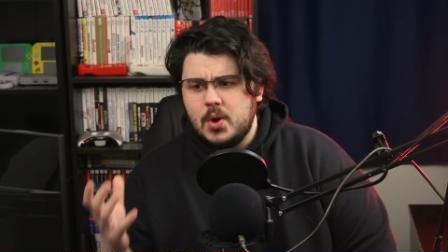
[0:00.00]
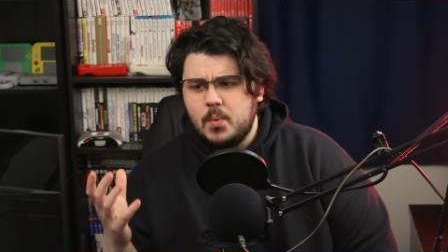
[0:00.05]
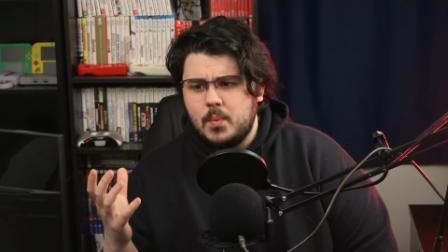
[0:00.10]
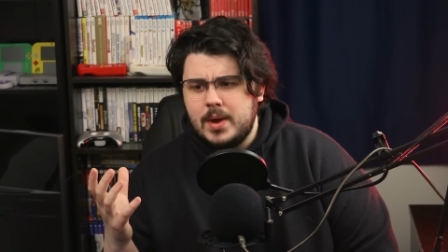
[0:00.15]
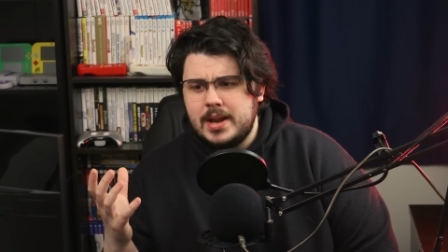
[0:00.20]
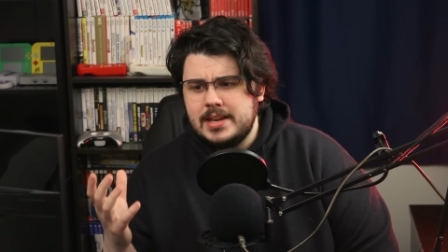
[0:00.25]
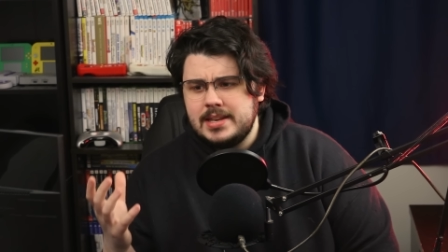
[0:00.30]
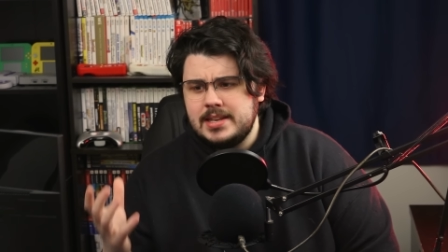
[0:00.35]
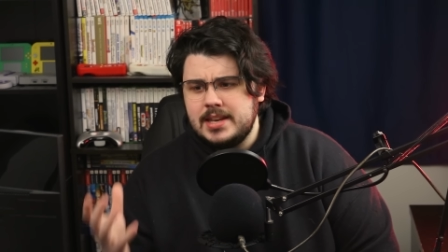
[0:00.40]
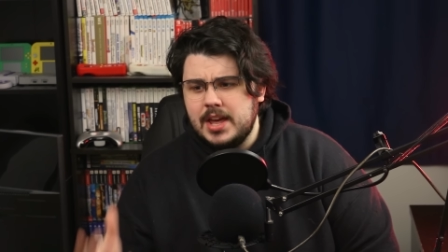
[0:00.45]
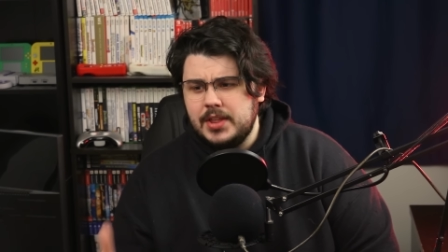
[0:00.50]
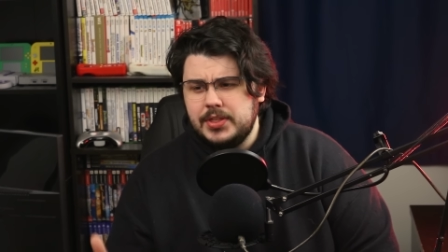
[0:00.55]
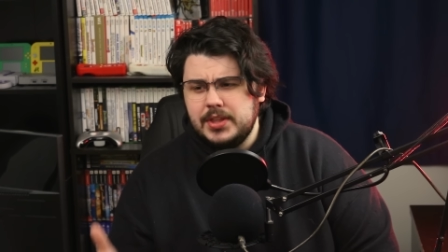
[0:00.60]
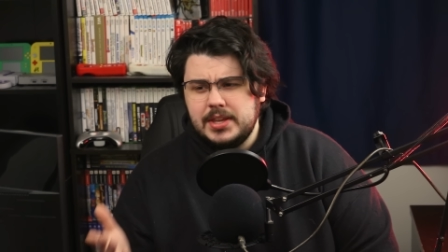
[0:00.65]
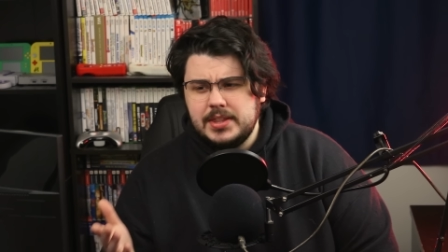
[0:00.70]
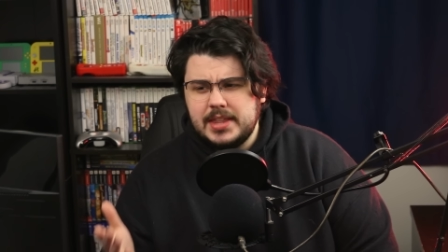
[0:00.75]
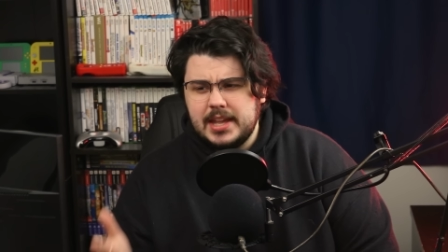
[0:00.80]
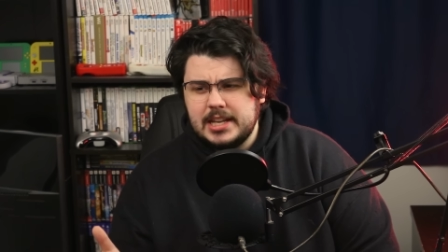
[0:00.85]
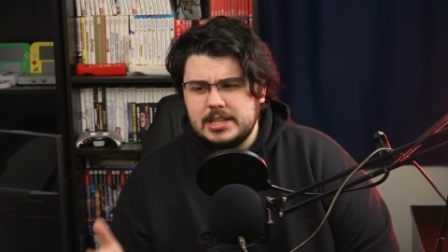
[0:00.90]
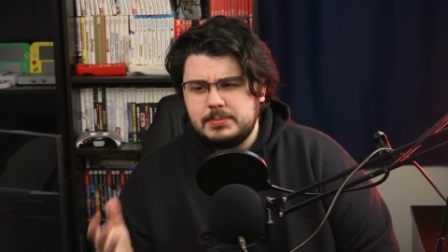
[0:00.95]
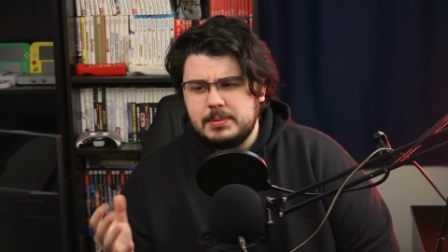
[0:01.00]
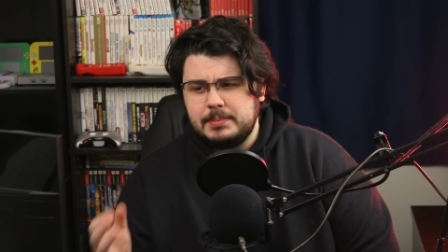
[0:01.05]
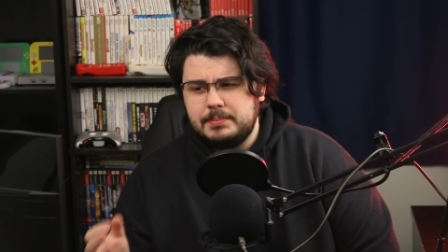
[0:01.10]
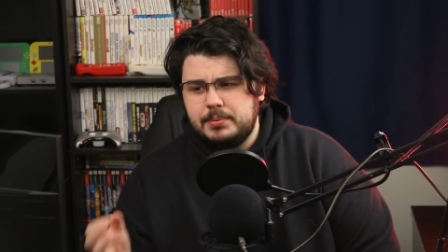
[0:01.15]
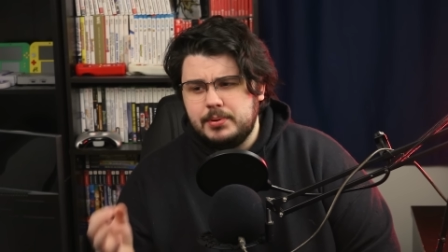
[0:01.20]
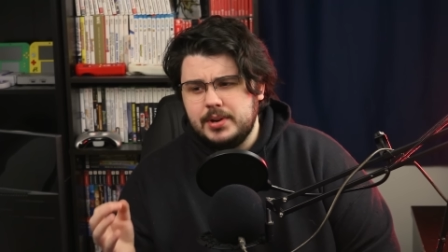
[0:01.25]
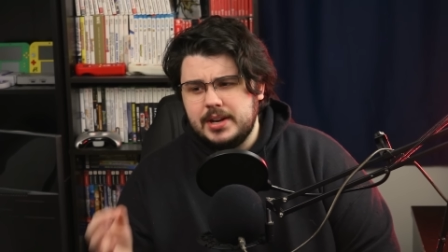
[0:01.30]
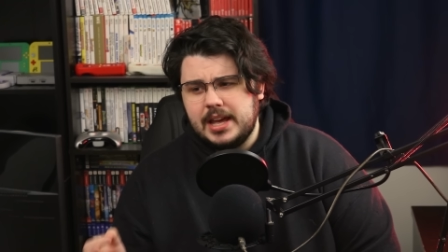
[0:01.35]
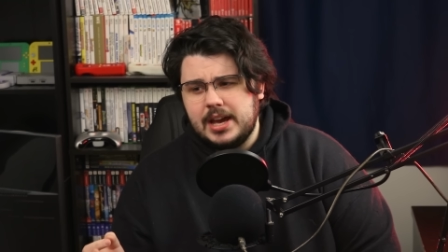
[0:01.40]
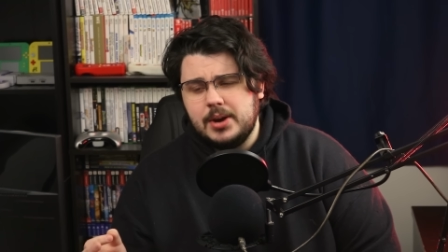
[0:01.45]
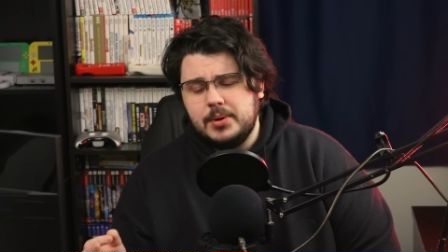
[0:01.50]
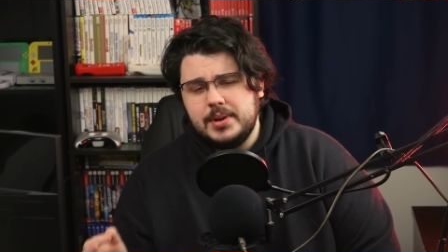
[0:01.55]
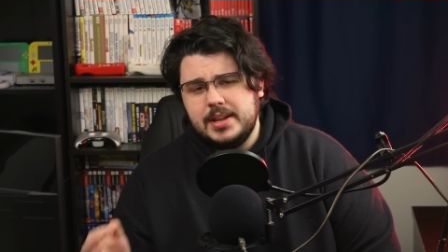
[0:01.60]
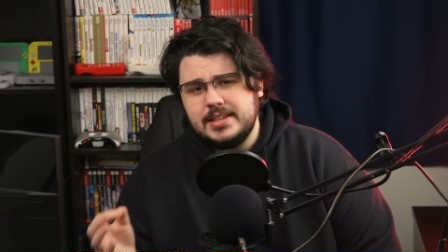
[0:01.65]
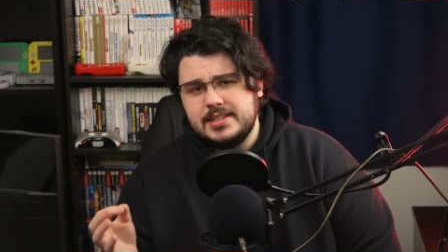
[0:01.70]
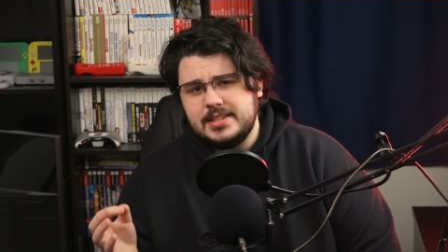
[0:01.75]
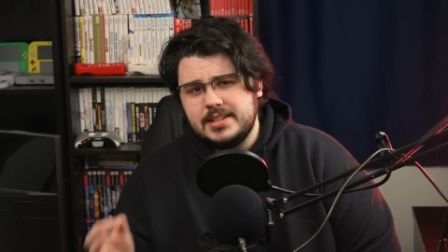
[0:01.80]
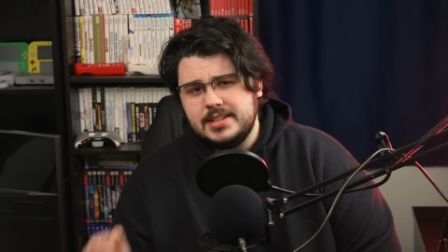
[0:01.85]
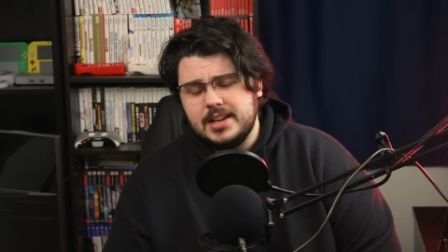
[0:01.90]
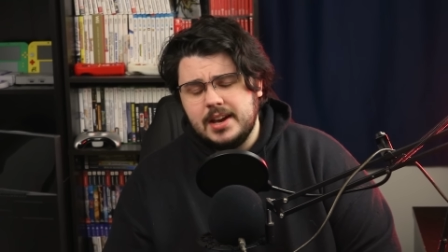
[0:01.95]
when nothing that has been put out
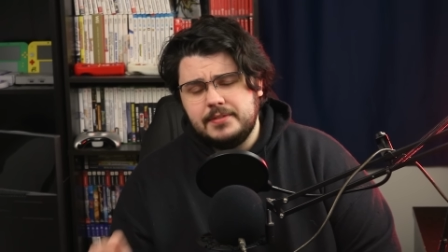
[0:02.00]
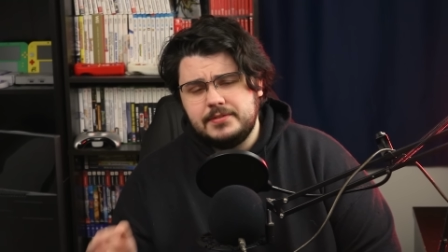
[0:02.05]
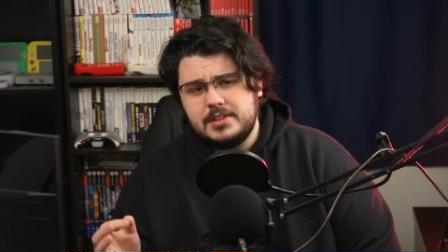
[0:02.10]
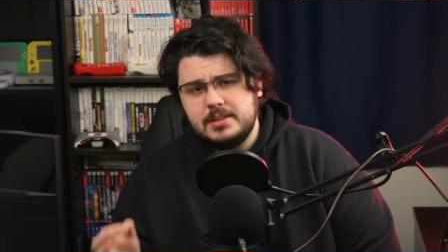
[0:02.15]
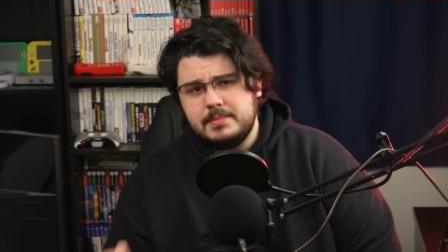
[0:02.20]
is enough